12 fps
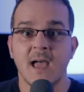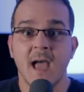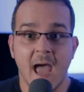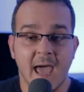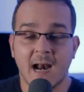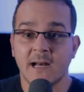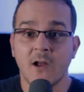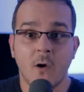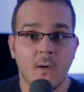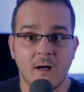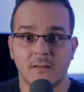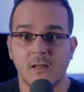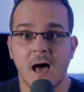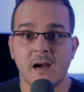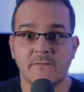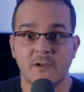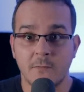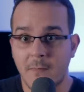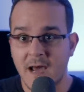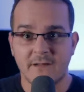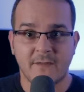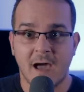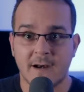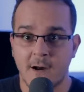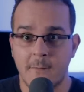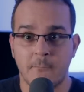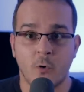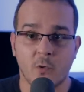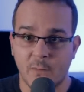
And I know a lot of you might have gotten on board